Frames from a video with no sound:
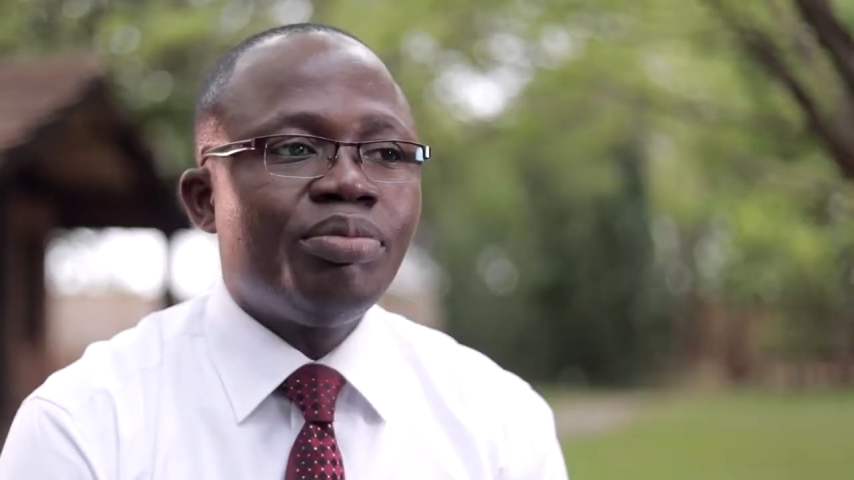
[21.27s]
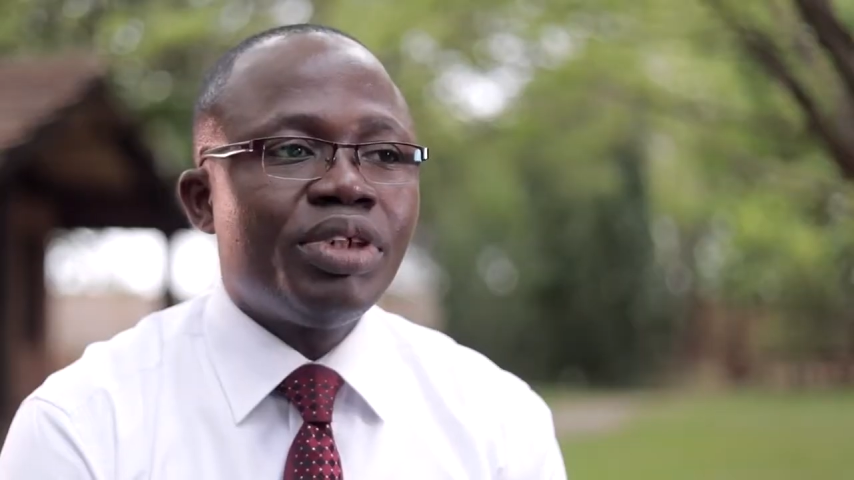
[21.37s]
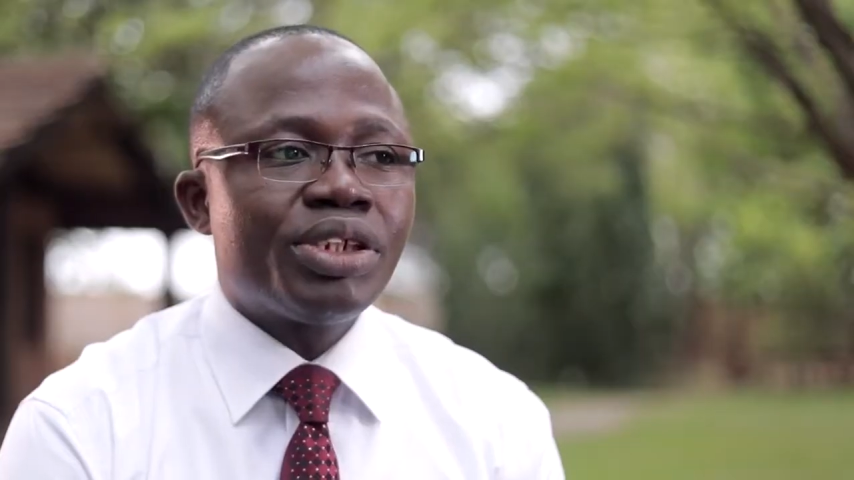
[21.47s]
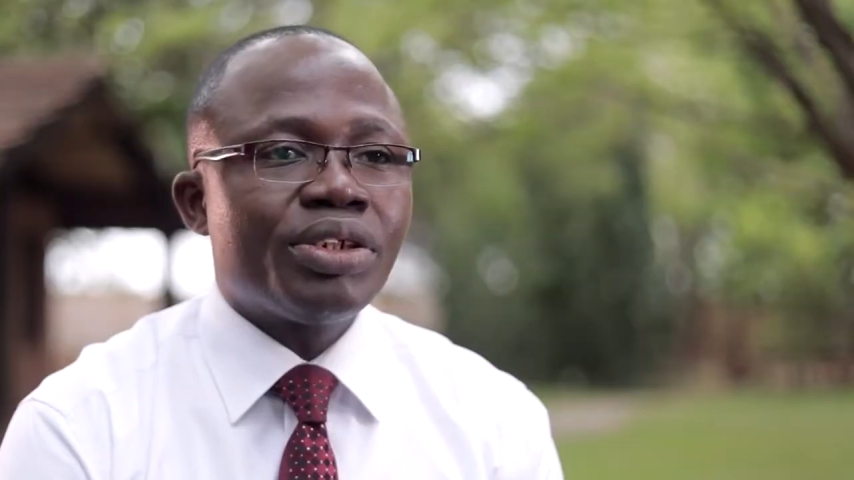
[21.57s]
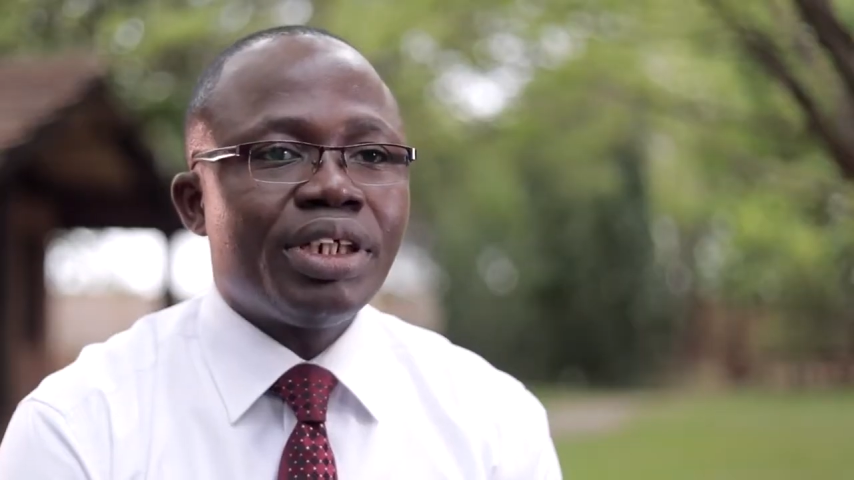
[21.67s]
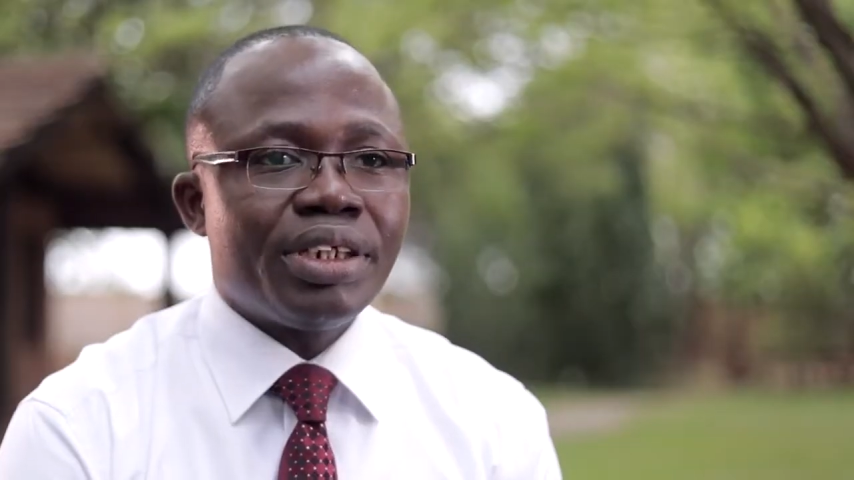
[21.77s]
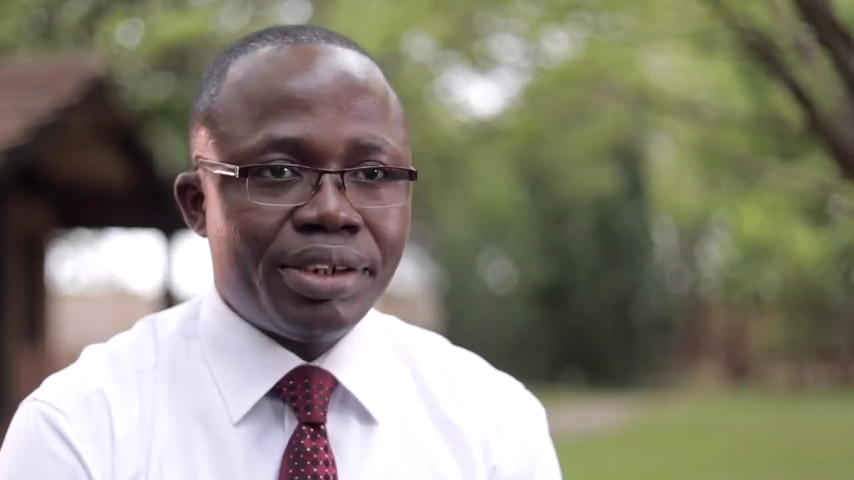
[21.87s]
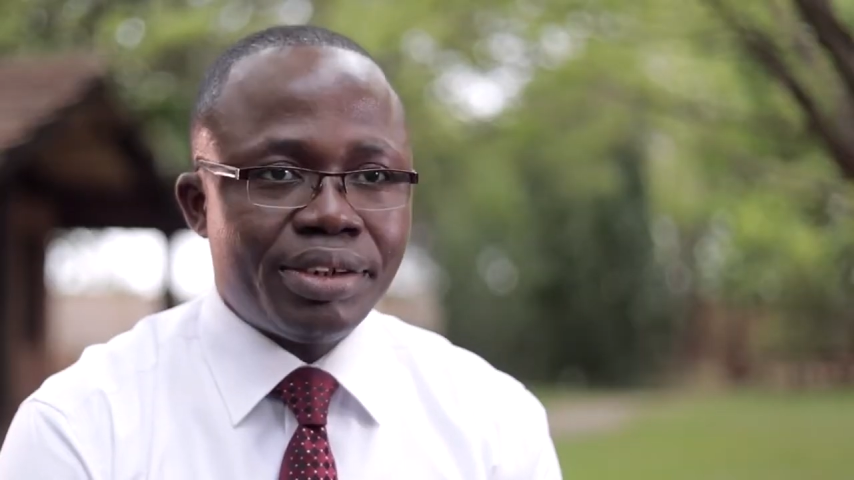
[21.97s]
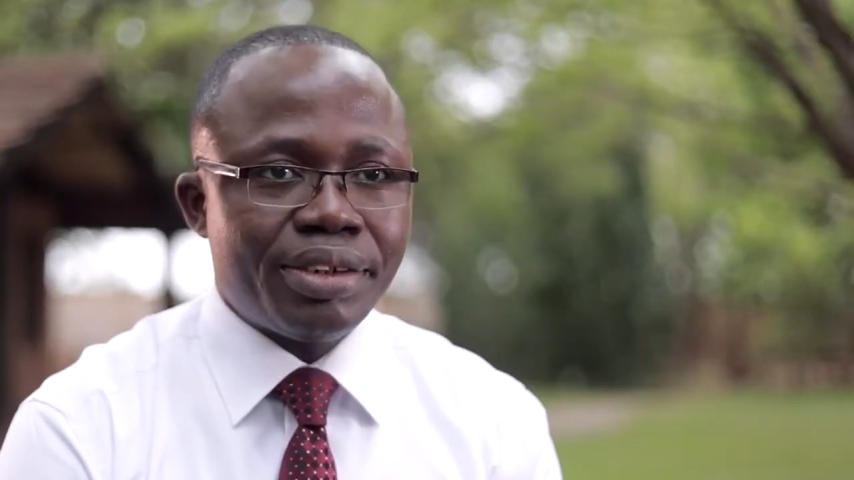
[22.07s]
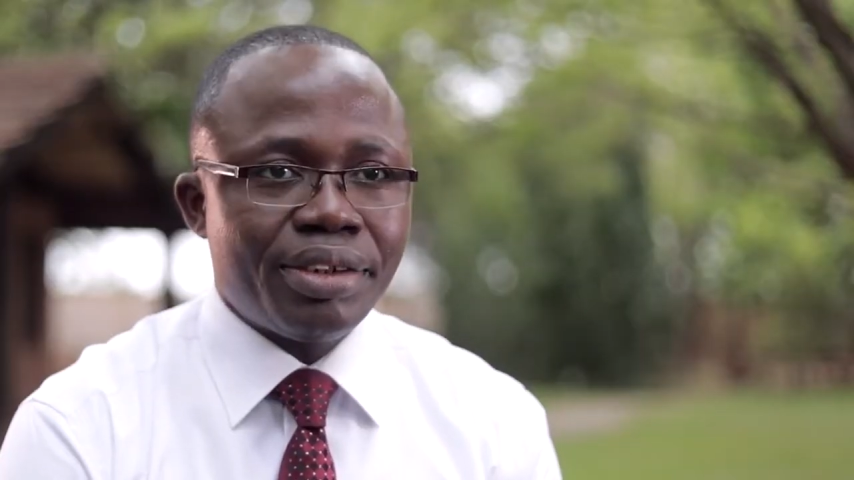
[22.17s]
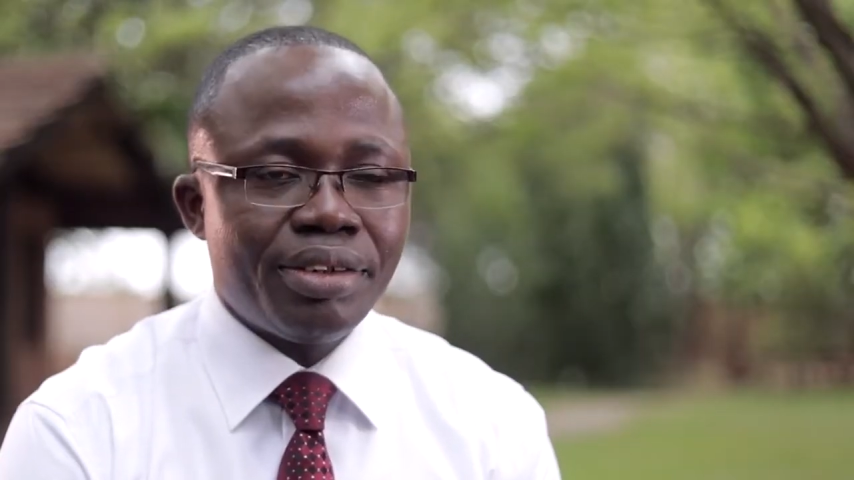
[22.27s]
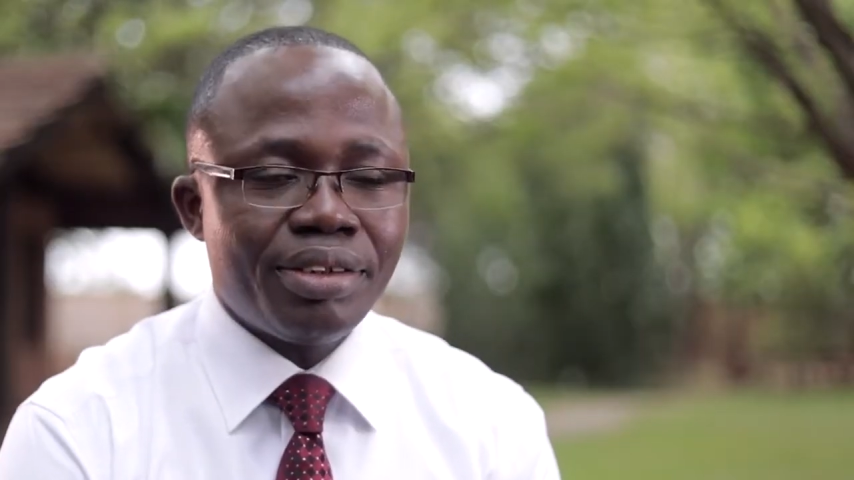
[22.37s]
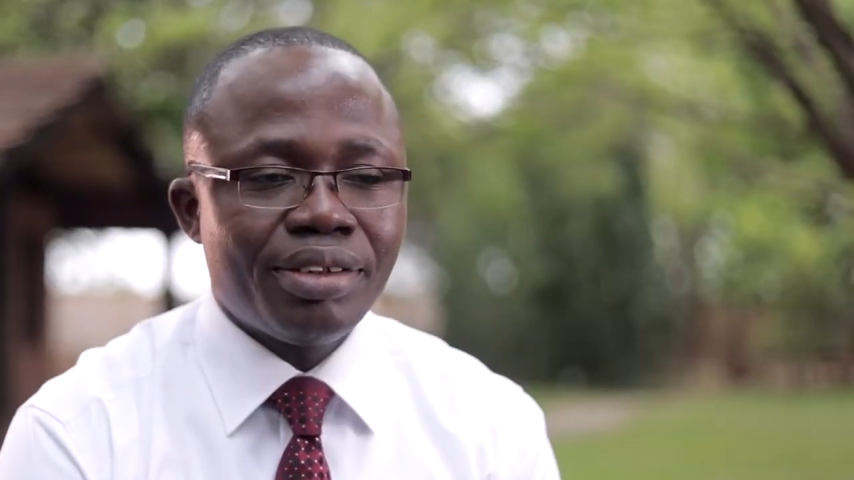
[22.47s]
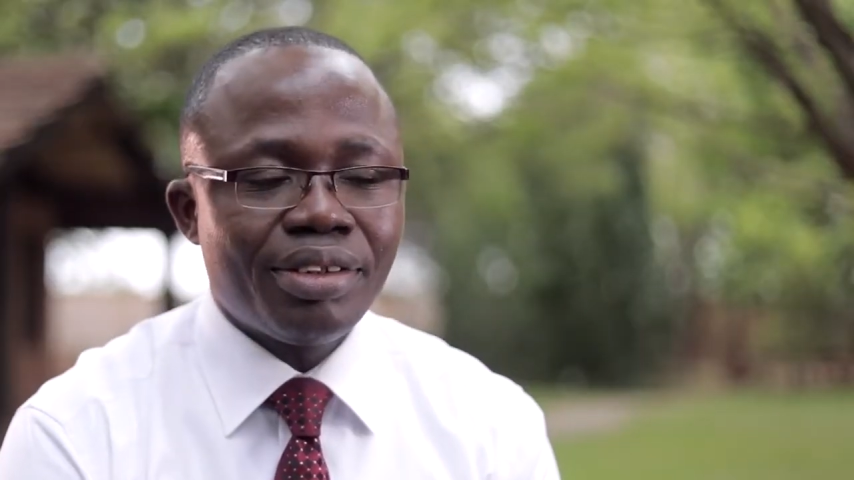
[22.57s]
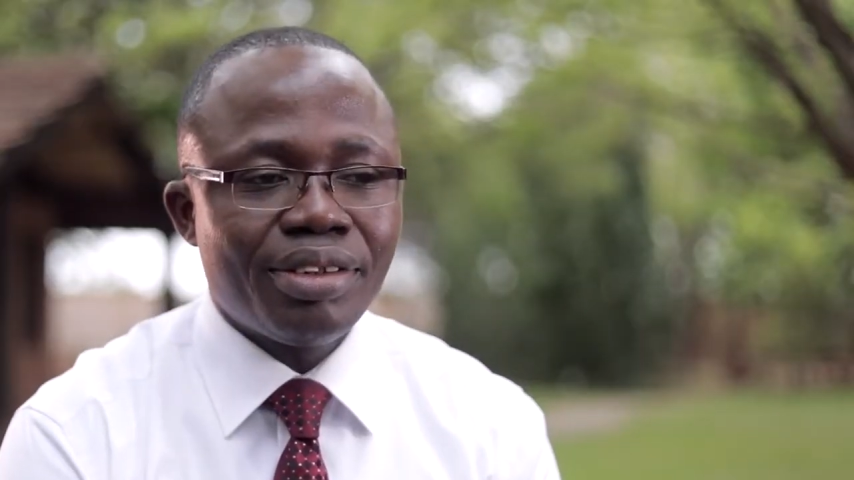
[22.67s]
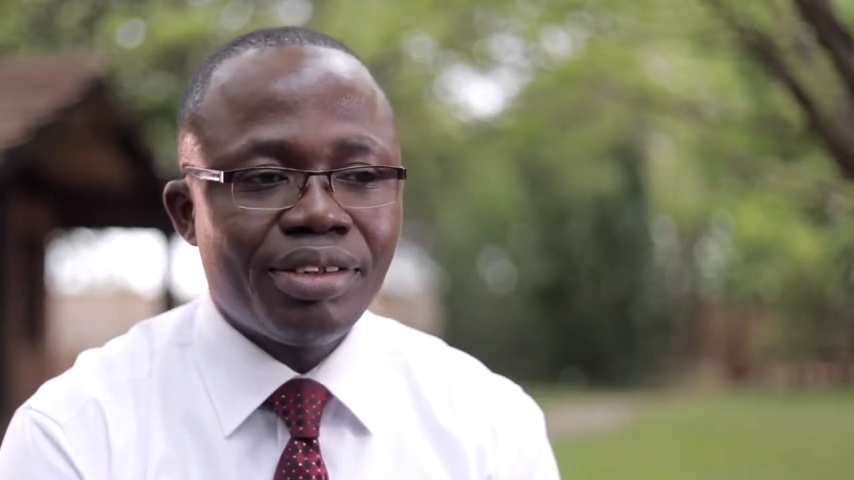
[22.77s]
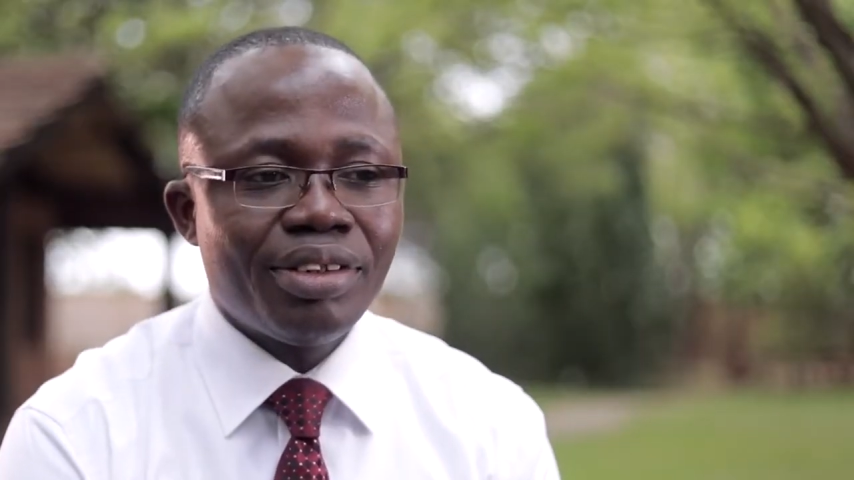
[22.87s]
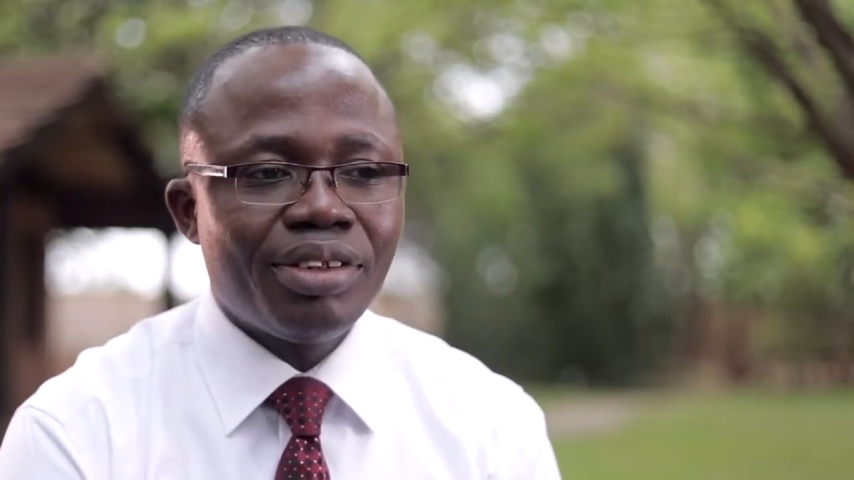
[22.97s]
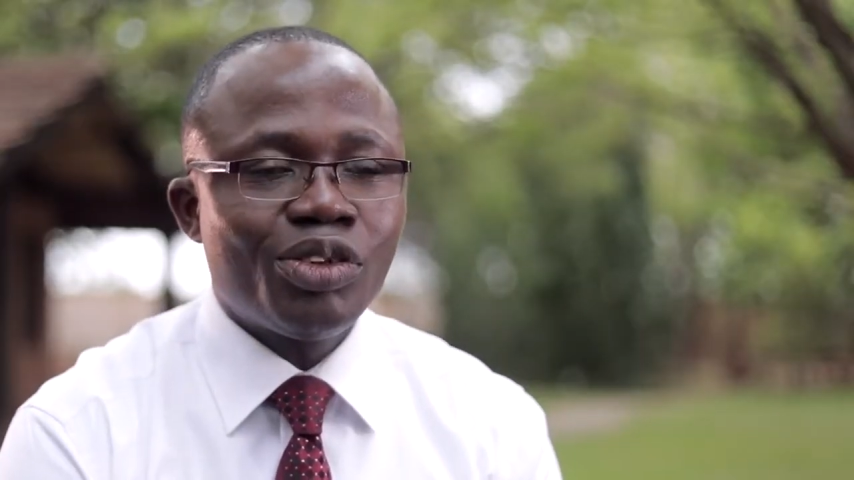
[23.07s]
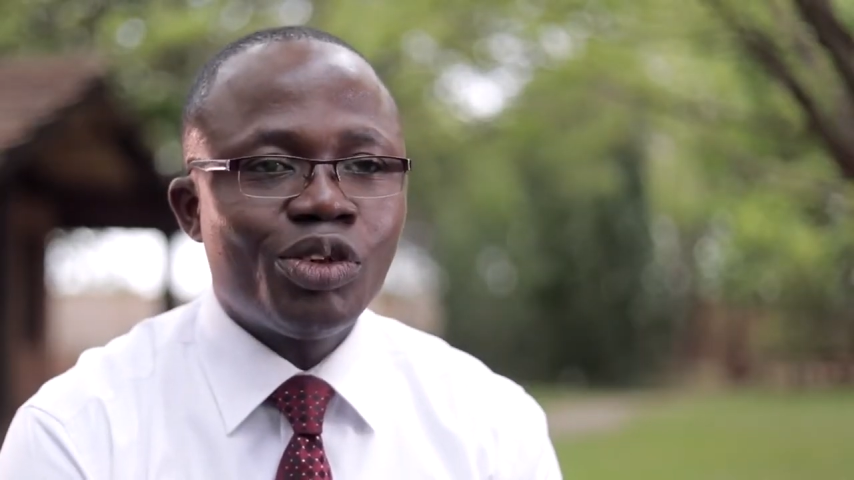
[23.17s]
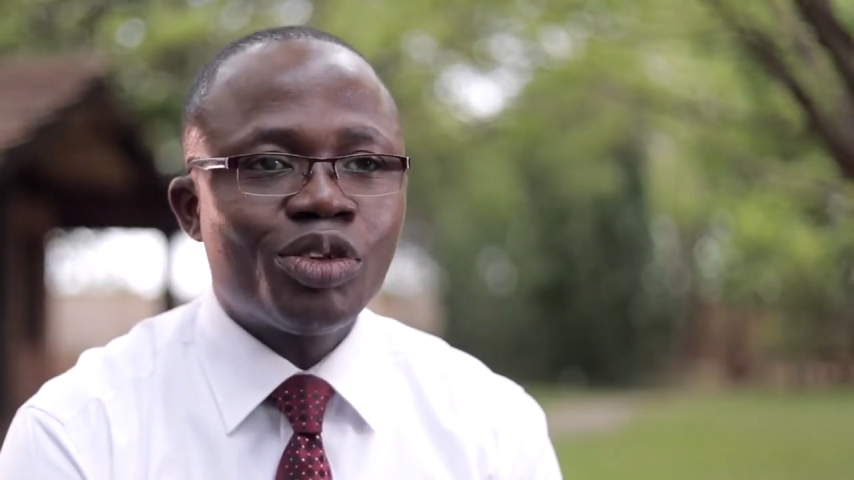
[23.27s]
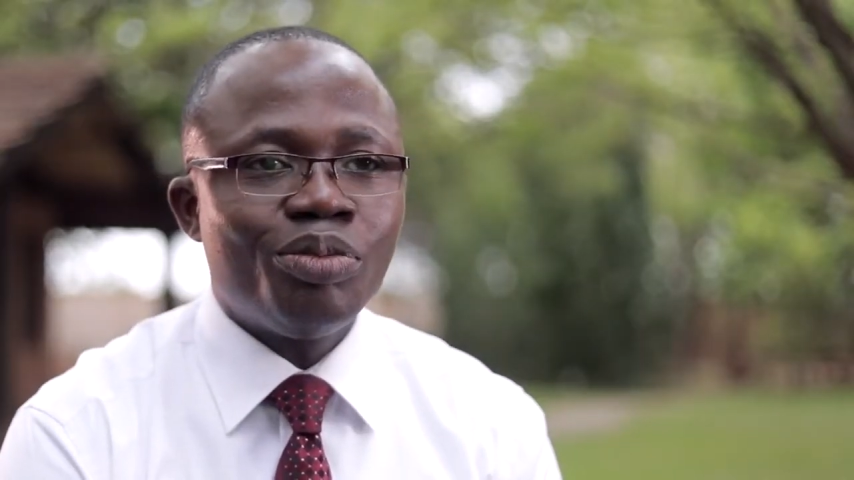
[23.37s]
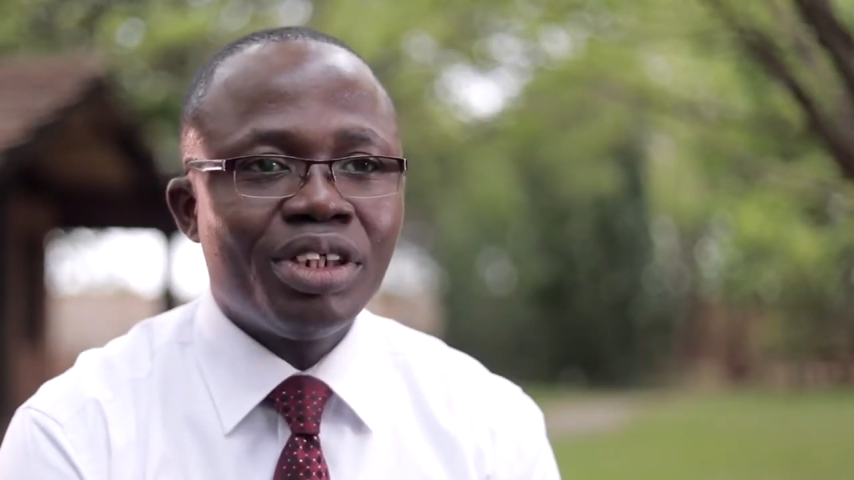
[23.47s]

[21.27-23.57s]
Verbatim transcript: the missionaries taught